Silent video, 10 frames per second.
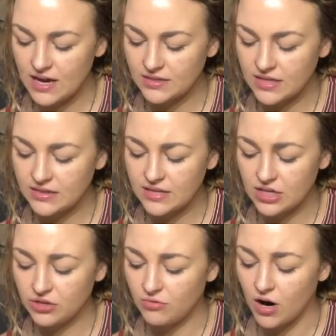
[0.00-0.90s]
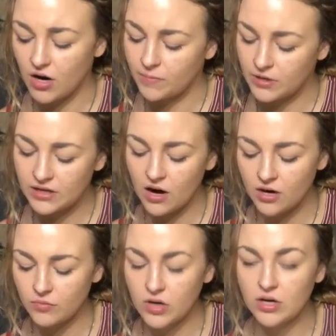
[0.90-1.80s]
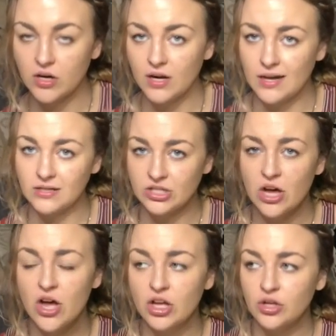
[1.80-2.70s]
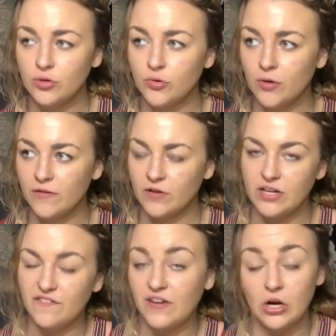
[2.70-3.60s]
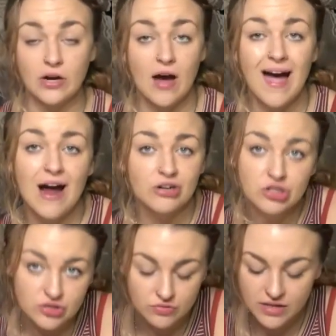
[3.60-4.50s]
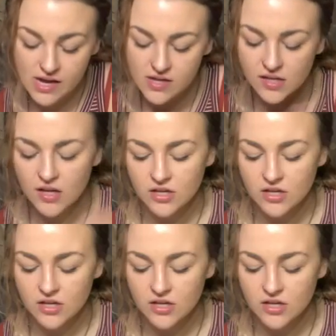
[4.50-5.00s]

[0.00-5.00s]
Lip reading: I think that you are a pretty hard worker and you have already figured out how to do that.